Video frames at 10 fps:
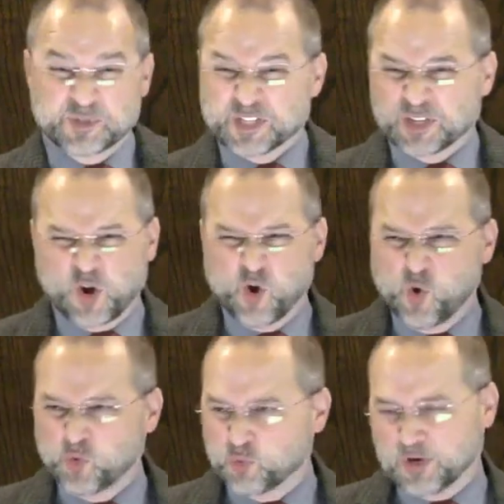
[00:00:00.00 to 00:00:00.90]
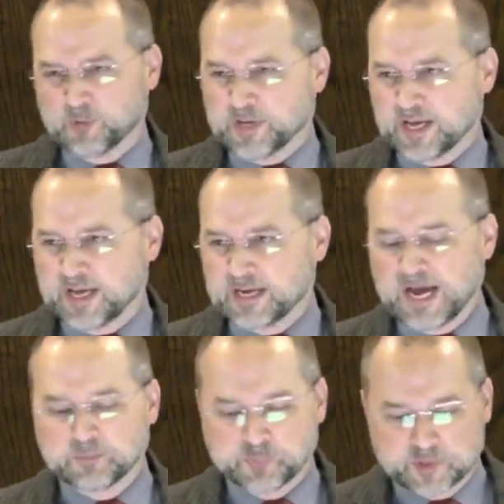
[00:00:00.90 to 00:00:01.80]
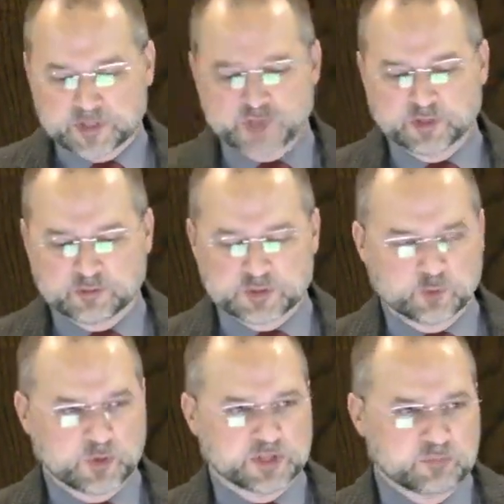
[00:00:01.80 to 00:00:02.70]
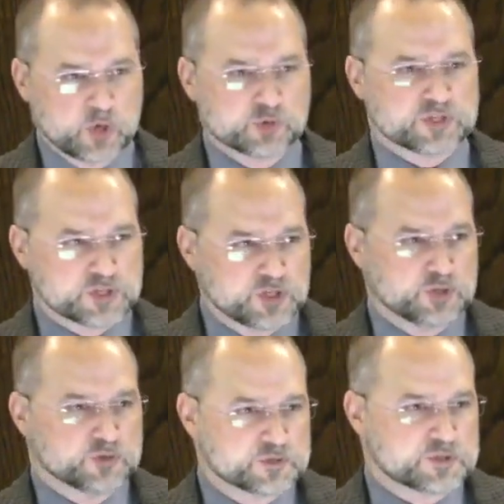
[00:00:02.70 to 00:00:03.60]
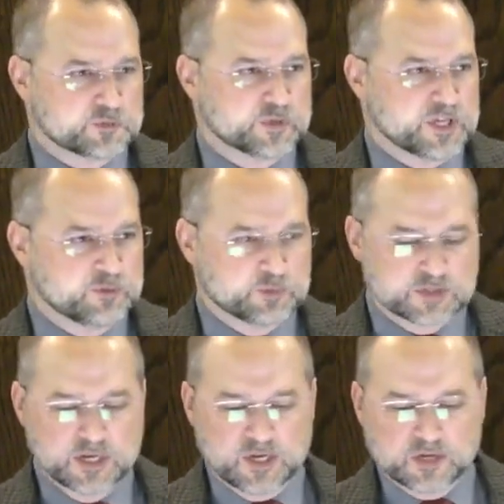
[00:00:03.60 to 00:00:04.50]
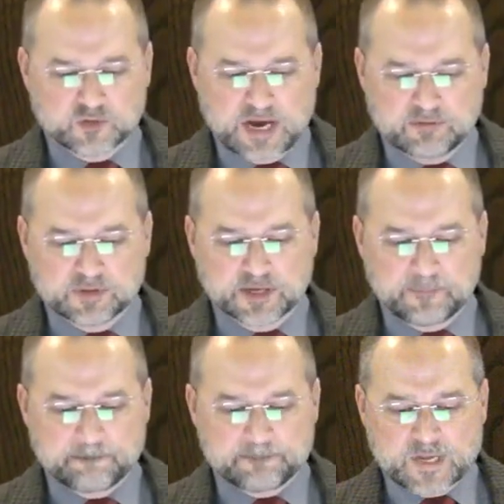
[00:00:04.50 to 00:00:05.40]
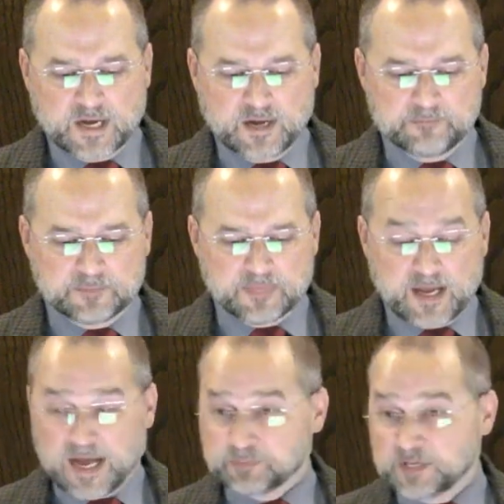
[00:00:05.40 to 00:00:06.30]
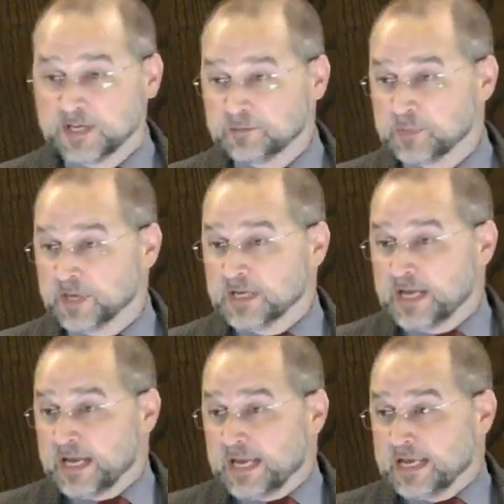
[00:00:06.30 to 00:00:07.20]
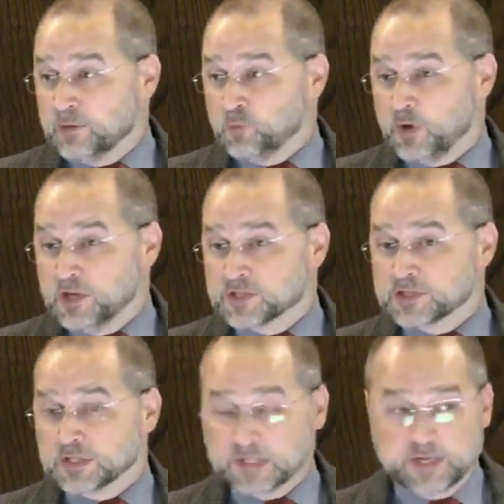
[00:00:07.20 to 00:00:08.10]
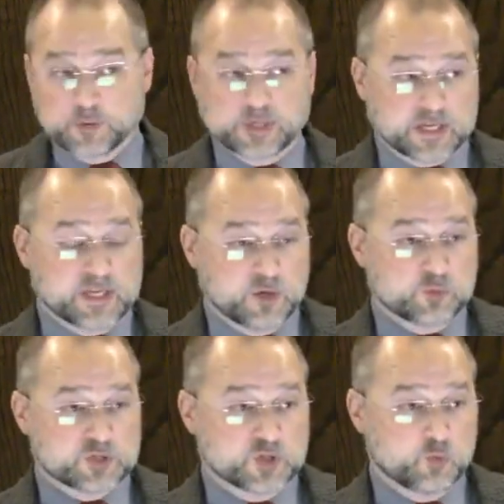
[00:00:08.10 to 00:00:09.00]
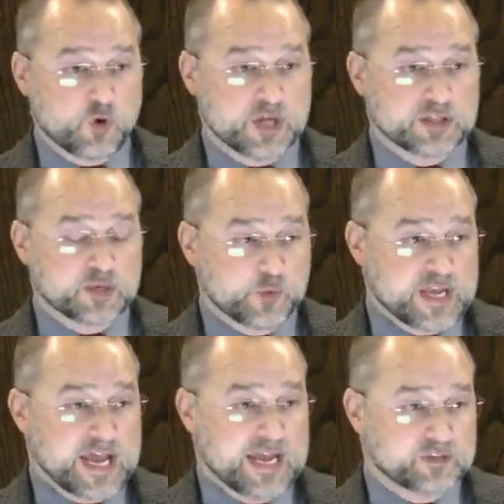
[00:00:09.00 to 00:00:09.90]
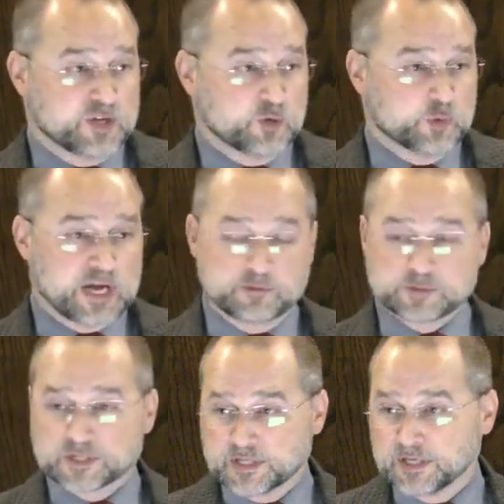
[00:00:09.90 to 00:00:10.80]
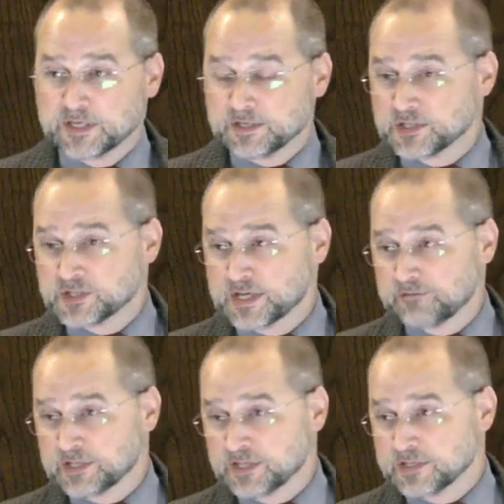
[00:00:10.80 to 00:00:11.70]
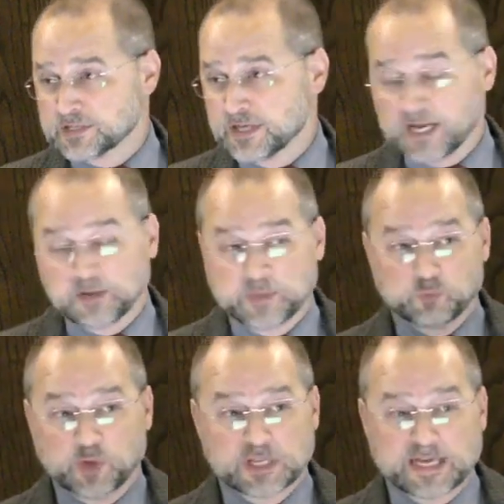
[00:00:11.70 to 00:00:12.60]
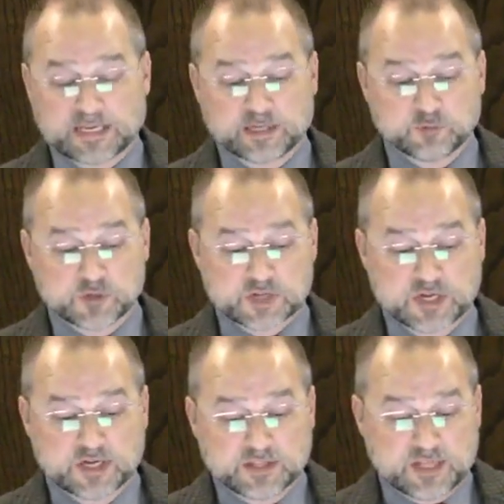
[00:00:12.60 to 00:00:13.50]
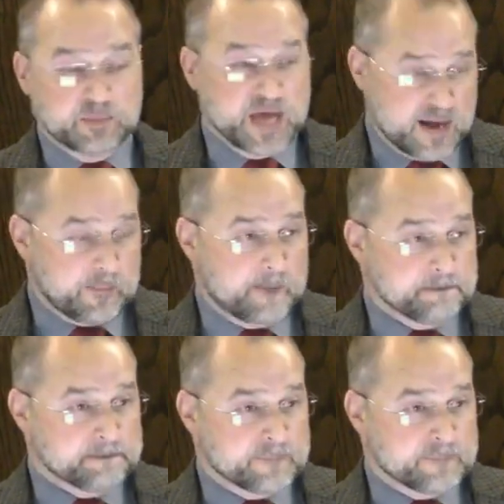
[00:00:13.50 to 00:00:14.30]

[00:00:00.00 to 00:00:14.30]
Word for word: was an old one we had i'm pretty sure it was the one that moses used when he was traveling um, i'm kidding but it was literally it was the one that we had there when i was a kid in the 70s i don't mean one like it it was the map